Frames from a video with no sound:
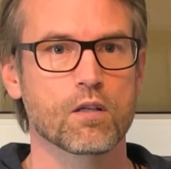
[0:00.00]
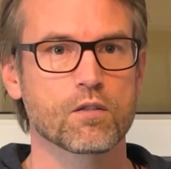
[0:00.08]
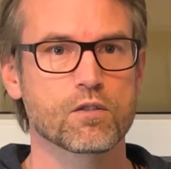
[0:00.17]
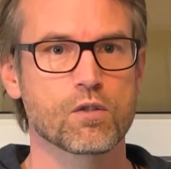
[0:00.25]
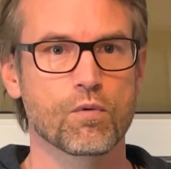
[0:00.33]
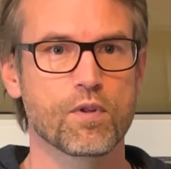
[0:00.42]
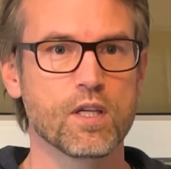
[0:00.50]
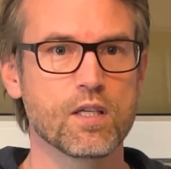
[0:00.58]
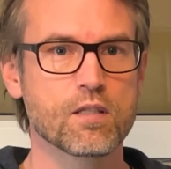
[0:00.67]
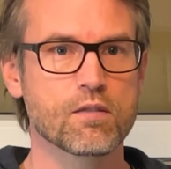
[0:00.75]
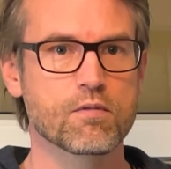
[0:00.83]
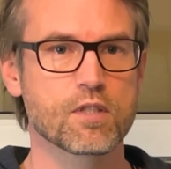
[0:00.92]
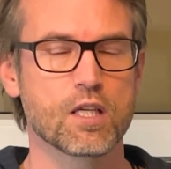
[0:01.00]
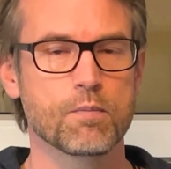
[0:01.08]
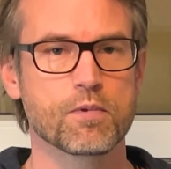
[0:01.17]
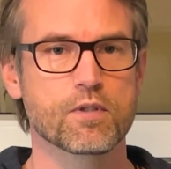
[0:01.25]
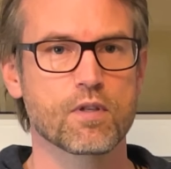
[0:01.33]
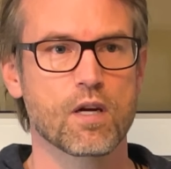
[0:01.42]
So these
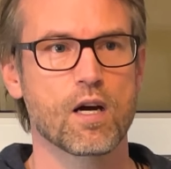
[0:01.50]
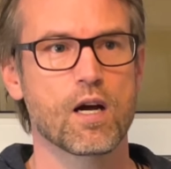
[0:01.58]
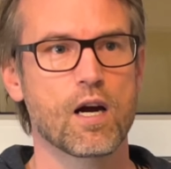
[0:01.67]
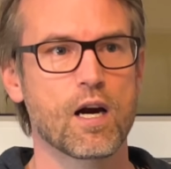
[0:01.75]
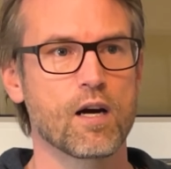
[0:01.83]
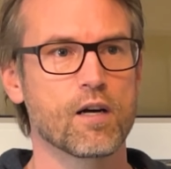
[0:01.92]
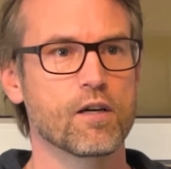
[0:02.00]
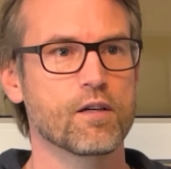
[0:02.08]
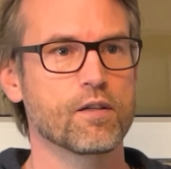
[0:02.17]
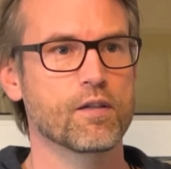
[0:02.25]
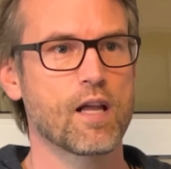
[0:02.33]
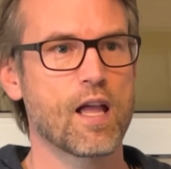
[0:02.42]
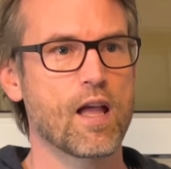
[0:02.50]
tips are